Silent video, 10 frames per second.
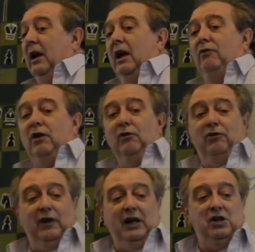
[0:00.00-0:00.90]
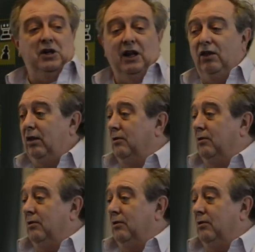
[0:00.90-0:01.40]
If you finished in